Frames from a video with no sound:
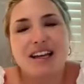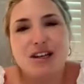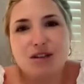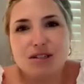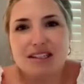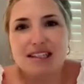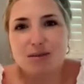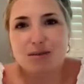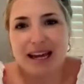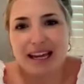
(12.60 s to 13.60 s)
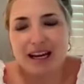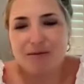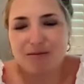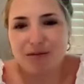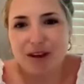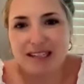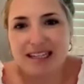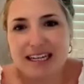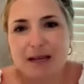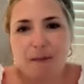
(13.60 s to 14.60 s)
Can you just explain,
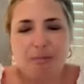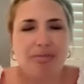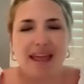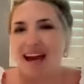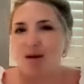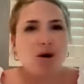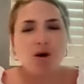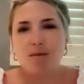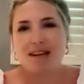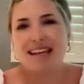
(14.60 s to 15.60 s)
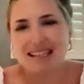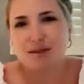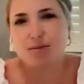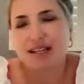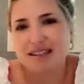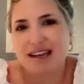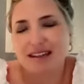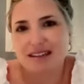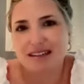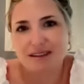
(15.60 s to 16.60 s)
firstly, how common is breast
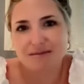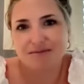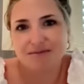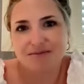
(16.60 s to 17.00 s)
cancer?